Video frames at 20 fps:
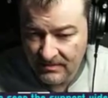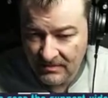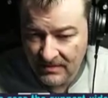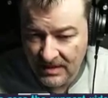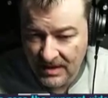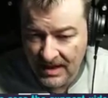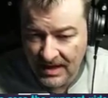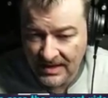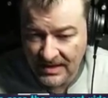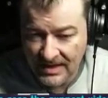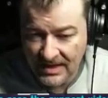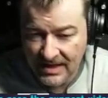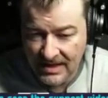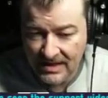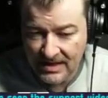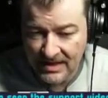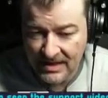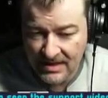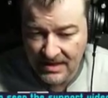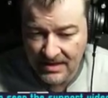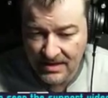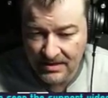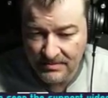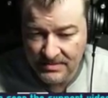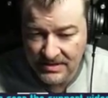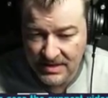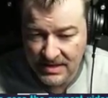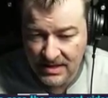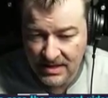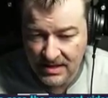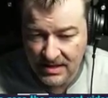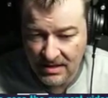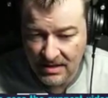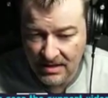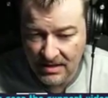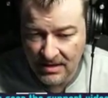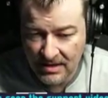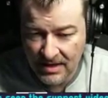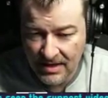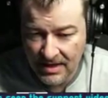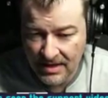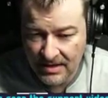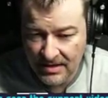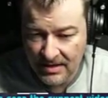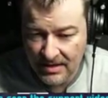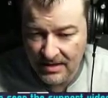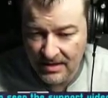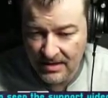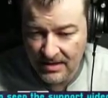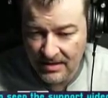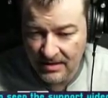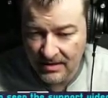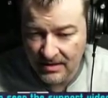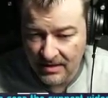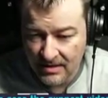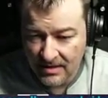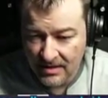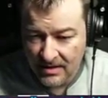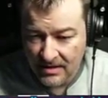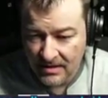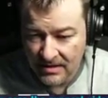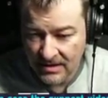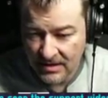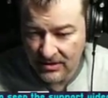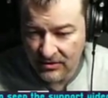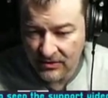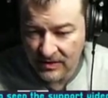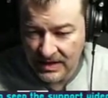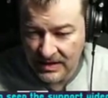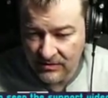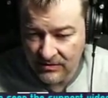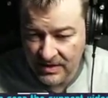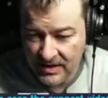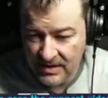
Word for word: I think I did end up seeing, like, uh, the green rain